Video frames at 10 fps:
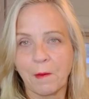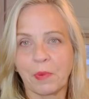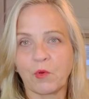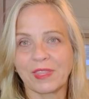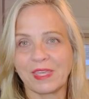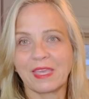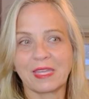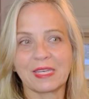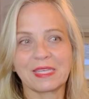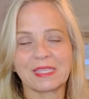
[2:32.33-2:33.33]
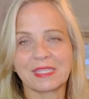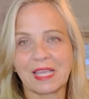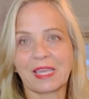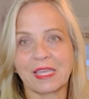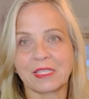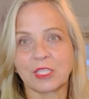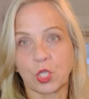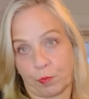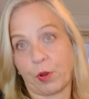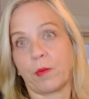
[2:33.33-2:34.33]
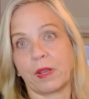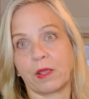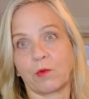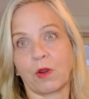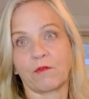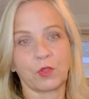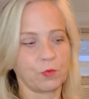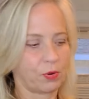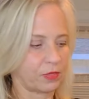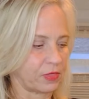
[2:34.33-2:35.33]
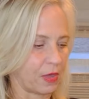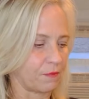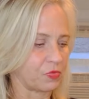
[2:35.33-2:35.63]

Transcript: but within seconds, they're permanent wherever you put them.